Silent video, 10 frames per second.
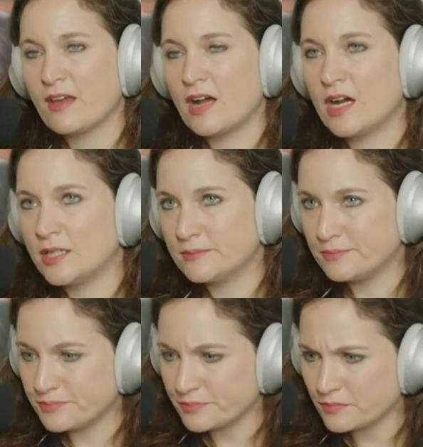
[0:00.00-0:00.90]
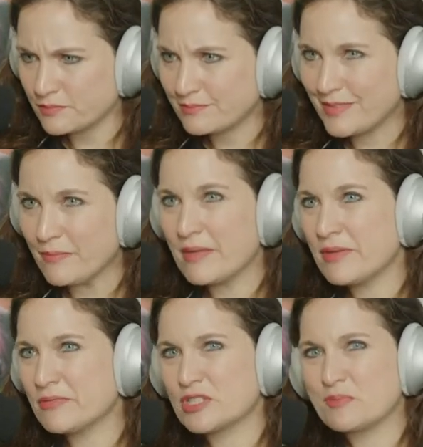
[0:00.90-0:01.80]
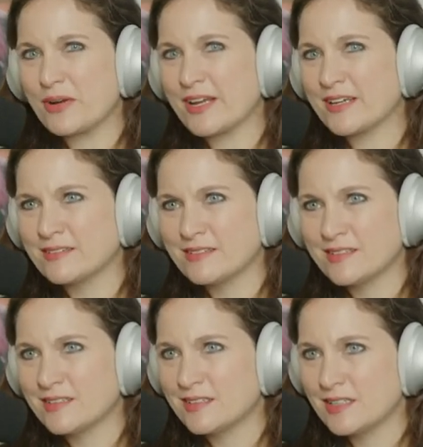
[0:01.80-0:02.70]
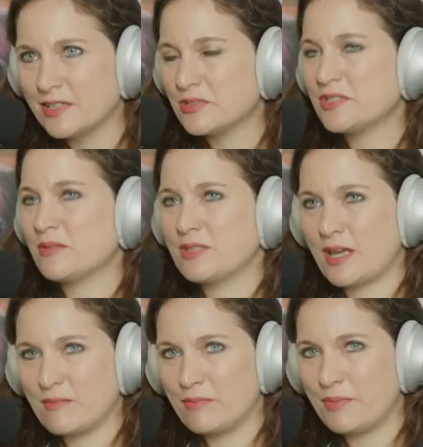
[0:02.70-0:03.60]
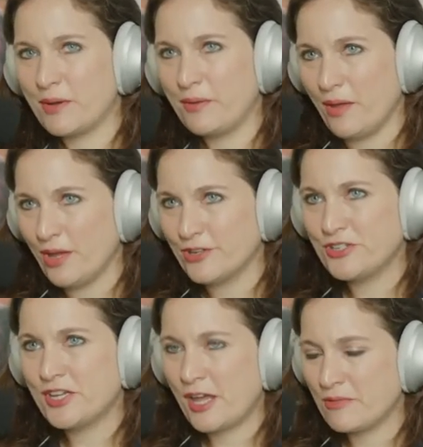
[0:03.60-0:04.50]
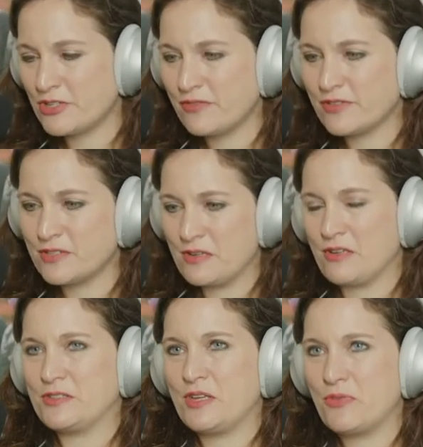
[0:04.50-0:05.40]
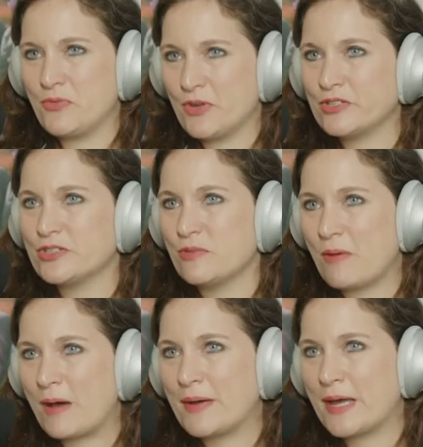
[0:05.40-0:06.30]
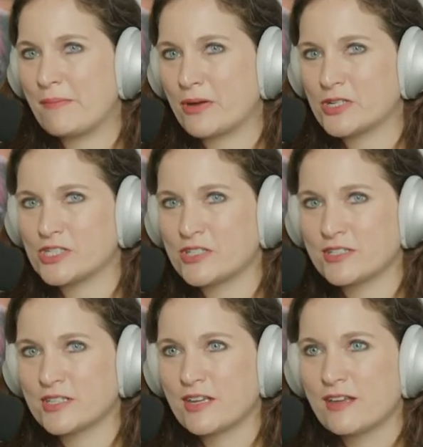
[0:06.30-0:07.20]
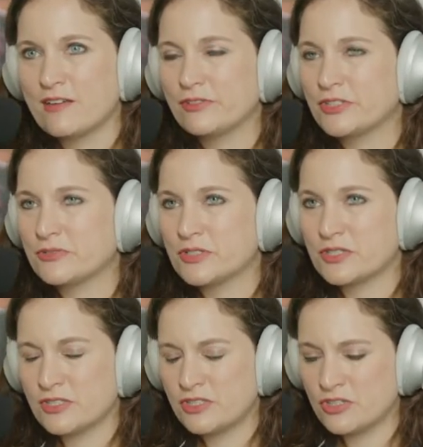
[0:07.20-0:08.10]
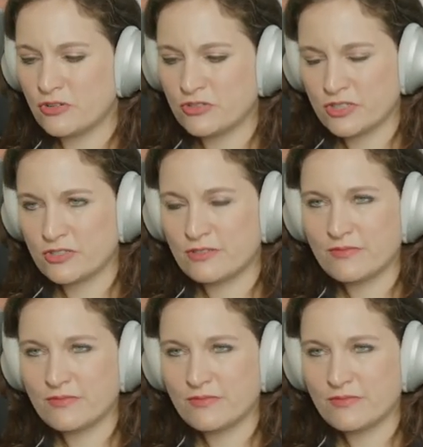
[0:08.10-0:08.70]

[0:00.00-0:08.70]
Um, maybe it was spring. It was sometime, but she came and she visited us, and we went to the Popeye barges, which was you know the